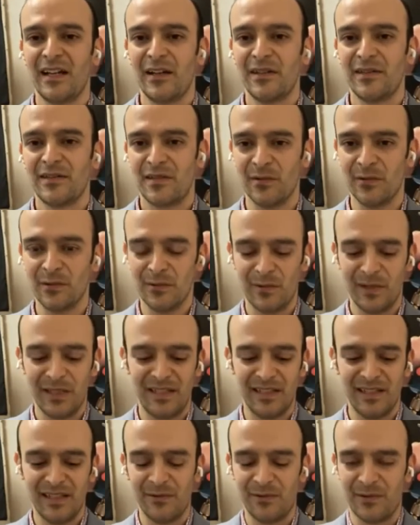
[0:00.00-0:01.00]
So what we
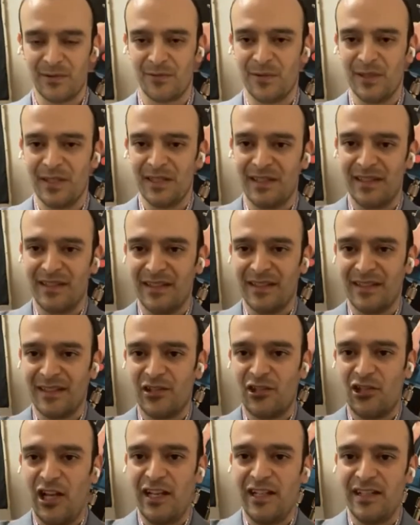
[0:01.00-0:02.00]
did was we
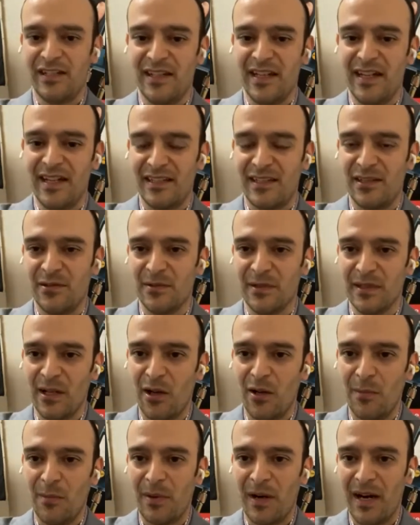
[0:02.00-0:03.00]
changed that to an
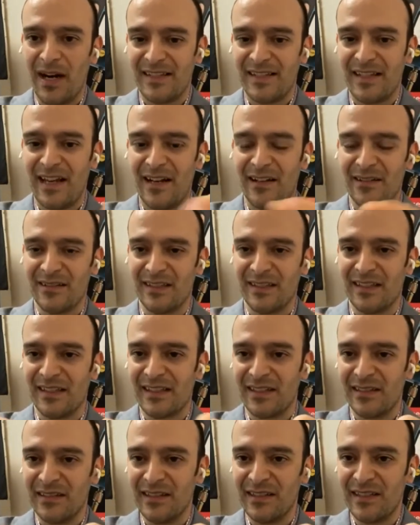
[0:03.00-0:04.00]
all brass housing
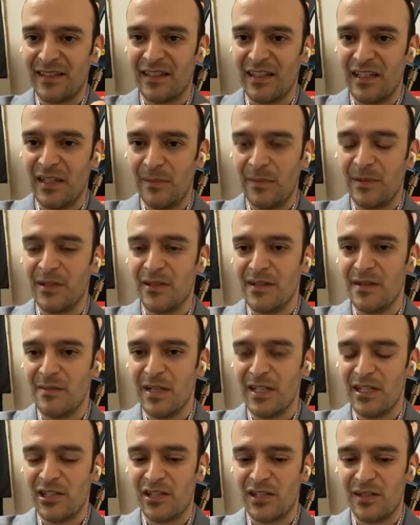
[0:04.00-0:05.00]
so these can keep their
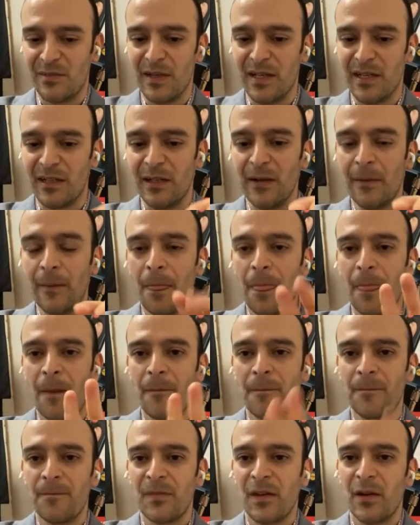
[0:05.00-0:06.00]
dimensions better.
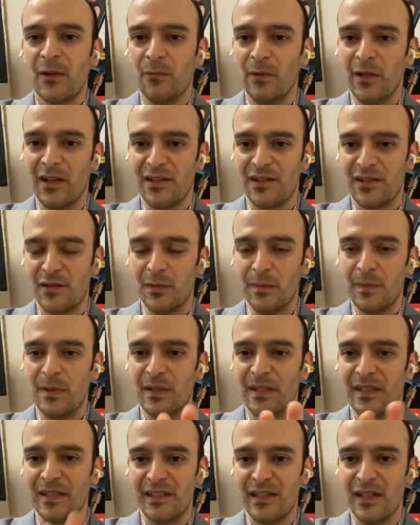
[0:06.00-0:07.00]
We also
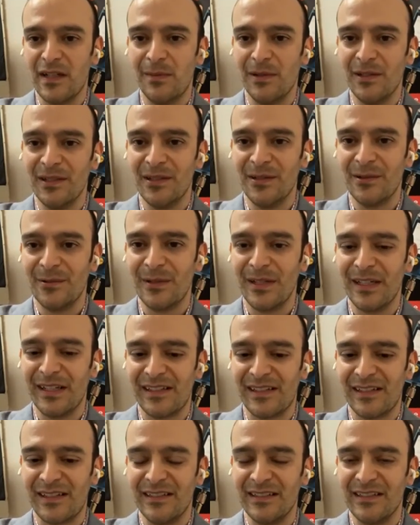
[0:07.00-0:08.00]
put a double O-ring
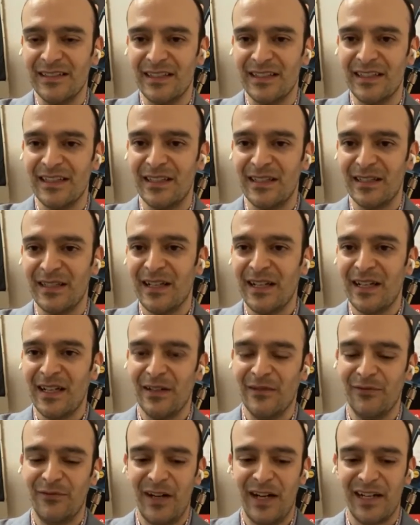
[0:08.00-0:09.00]
seal in here.
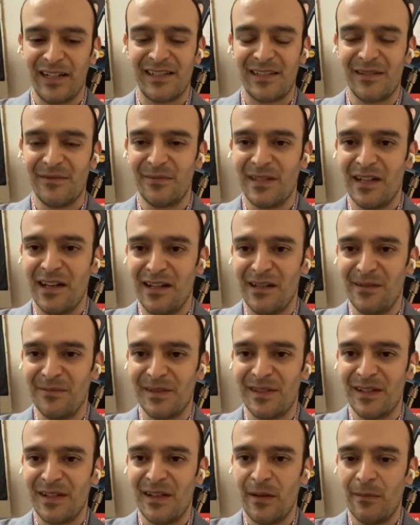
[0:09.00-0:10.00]
In fact,
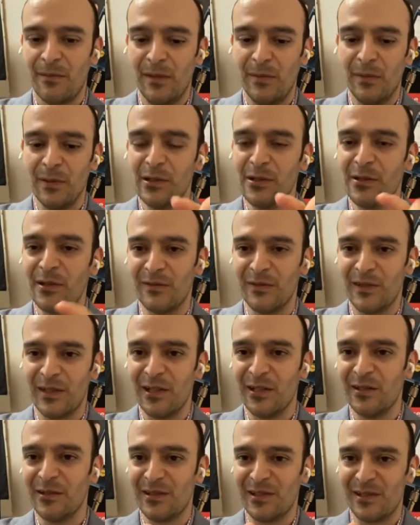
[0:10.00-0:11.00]
sometimes people don't even
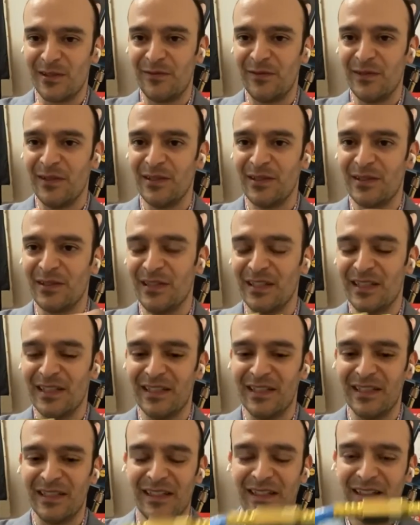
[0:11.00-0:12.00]
know there's a filter in
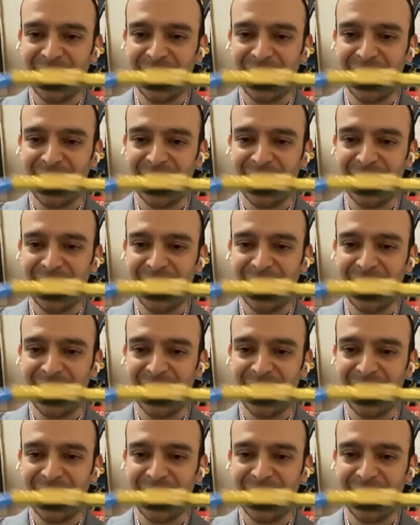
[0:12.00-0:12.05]
here.